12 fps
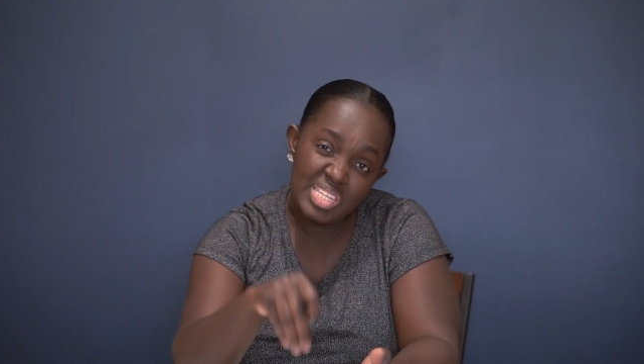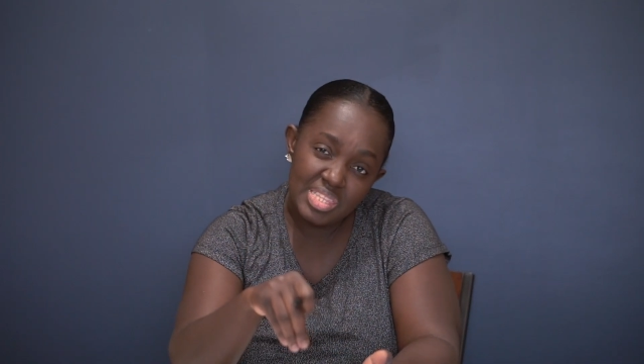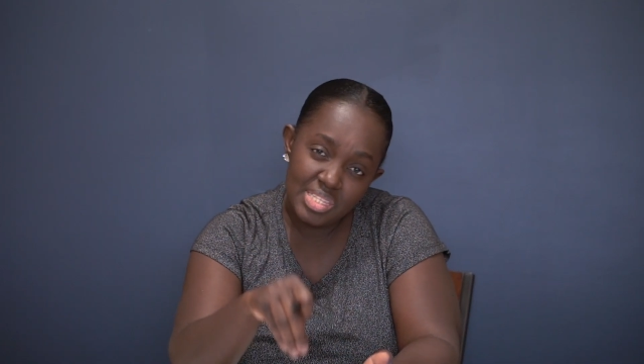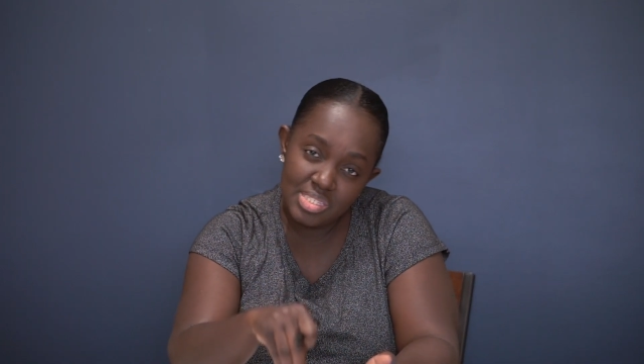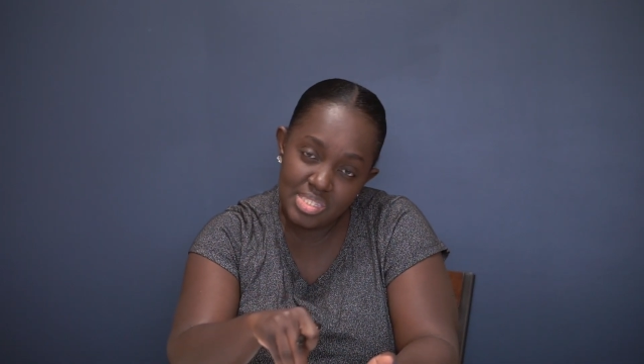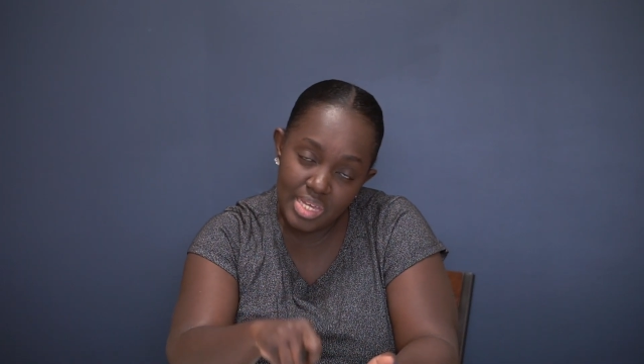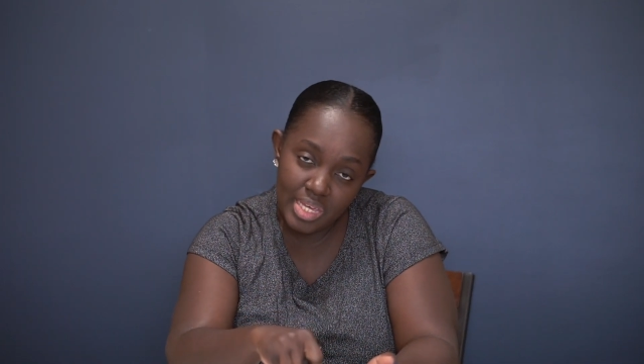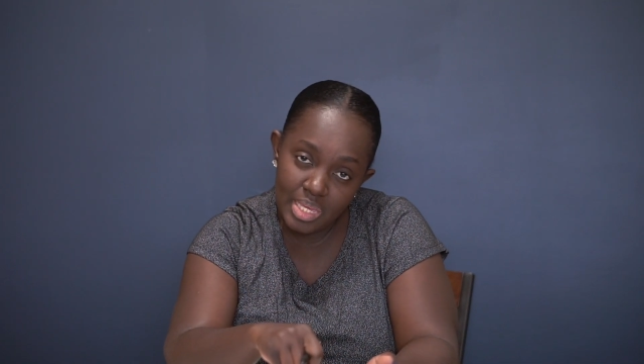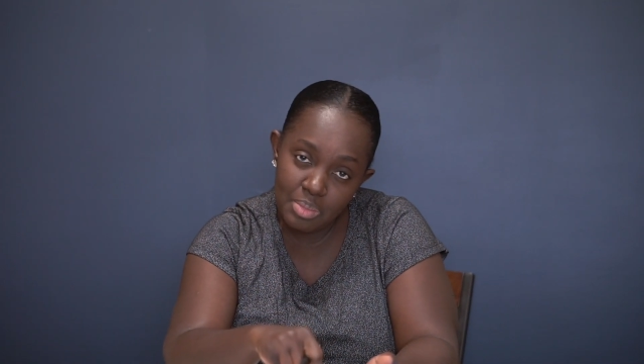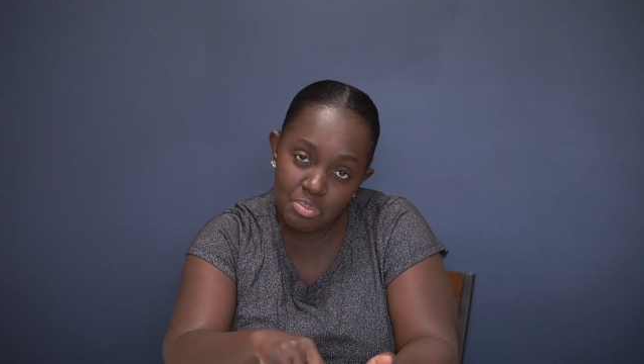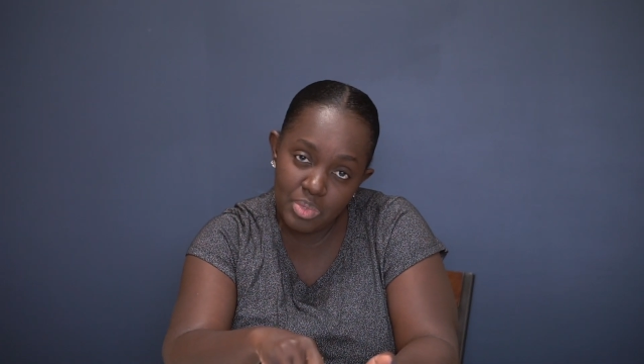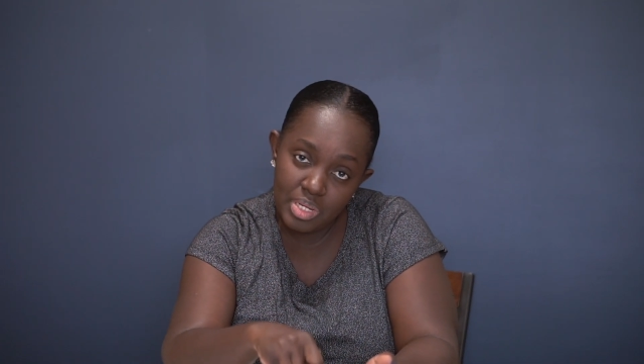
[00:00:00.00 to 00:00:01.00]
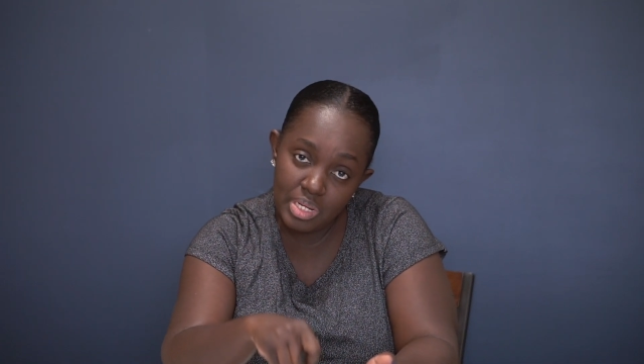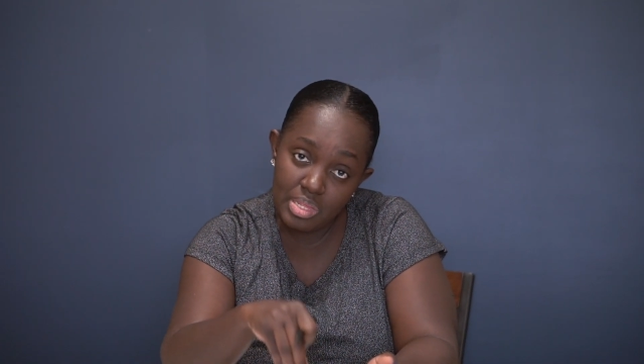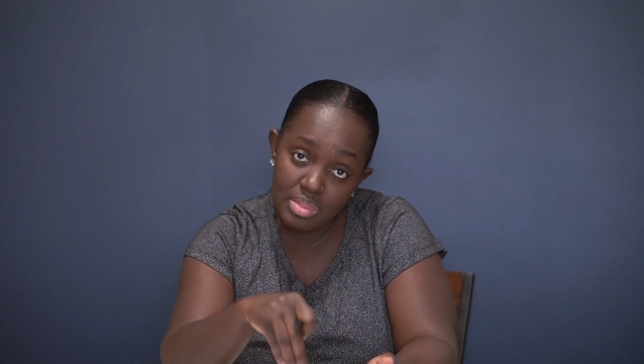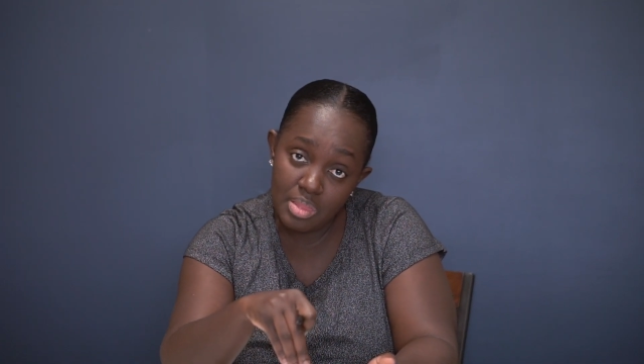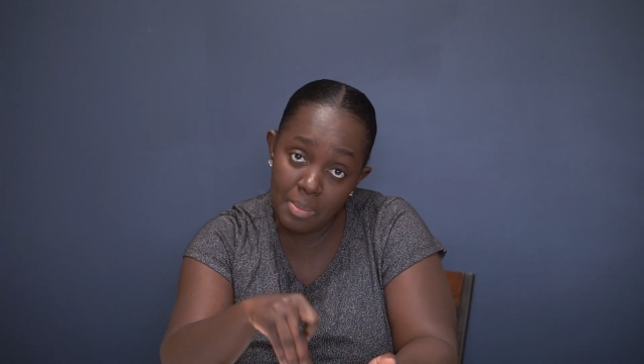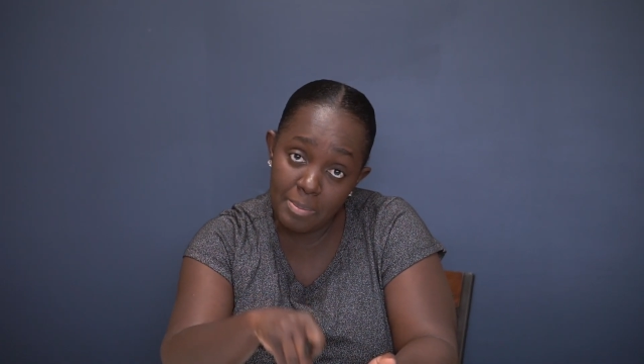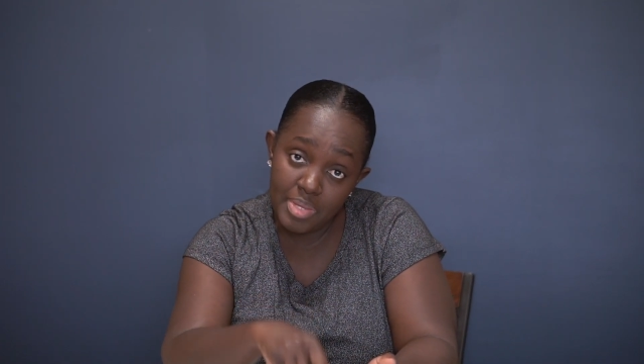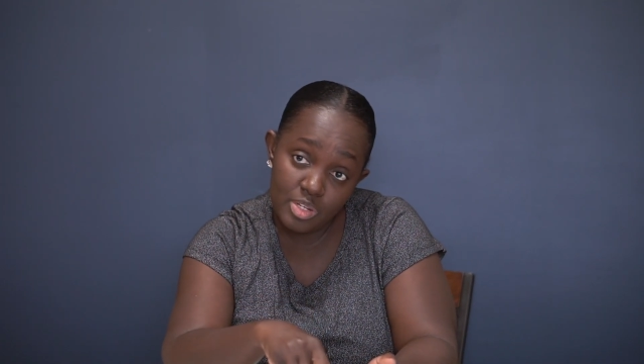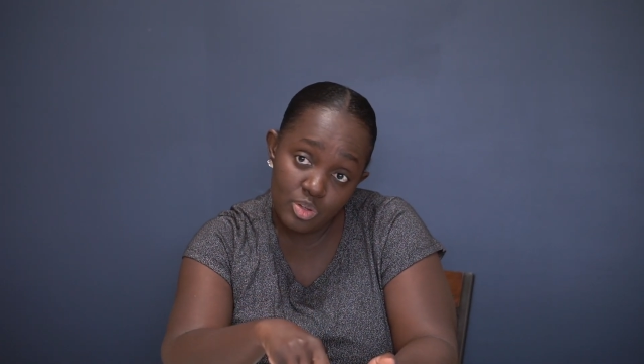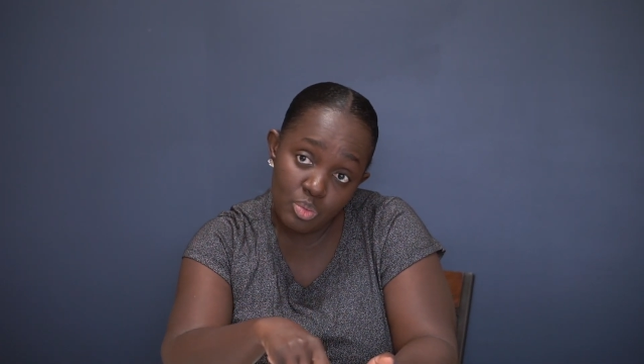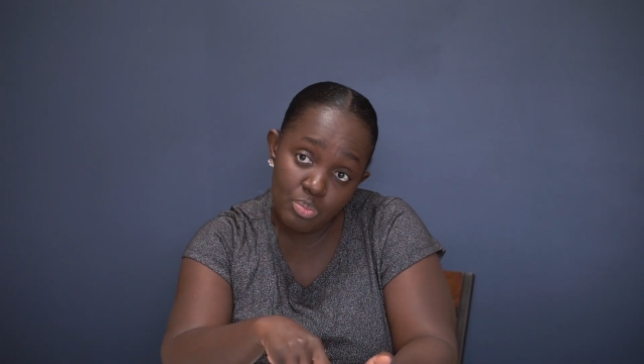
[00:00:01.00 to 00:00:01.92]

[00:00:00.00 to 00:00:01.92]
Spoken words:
the sunken bit in the middle,